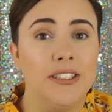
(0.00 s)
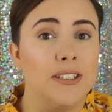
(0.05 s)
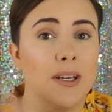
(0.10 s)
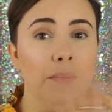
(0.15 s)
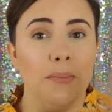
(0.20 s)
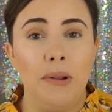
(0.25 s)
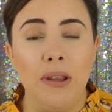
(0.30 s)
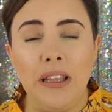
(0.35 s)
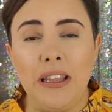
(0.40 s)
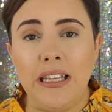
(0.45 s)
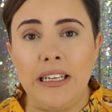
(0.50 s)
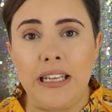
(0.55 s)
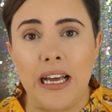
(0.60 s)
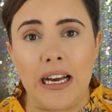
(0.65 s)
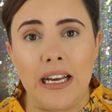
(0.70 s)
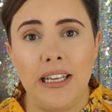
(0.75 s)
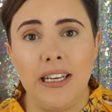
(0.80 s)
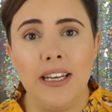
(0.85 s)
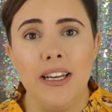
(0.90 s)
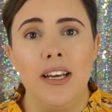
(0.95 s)
is completely
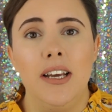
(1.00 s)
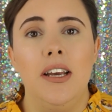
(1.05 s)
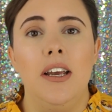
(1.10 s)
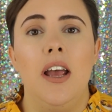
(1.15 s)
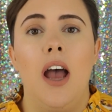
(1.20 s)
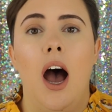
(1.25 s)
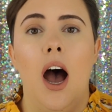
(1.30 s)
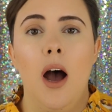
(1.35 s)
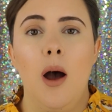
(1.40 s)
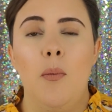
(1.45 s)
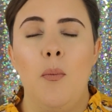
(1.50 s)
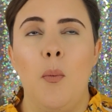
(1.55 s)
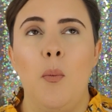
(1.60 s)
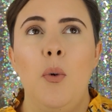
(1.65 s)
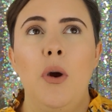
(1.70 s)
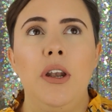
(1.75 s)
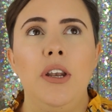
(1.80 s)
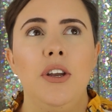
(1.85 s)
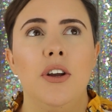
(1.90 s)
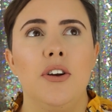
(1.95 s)
done.
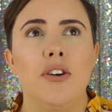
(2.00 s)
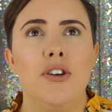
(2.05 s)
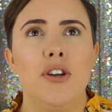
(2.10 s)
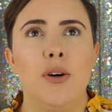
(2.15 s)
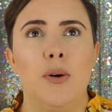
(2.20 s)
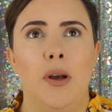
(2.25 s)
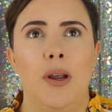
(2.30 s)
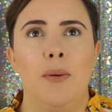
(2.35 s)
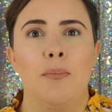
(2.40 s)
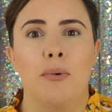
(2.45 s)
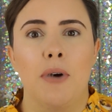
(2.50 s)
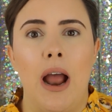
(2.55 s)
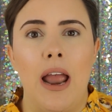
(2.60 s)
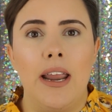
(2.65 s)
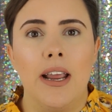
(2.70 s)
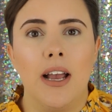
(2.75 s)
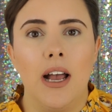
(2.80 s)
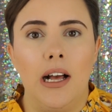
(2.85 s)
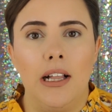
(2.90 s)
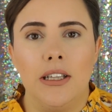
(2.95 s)
When you're doing
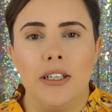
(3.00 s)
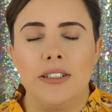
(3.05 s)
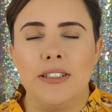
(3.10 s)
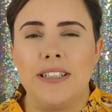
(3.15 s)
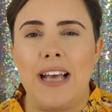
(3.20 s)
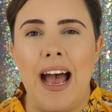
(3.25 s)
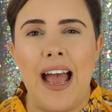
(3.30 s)
bright colors,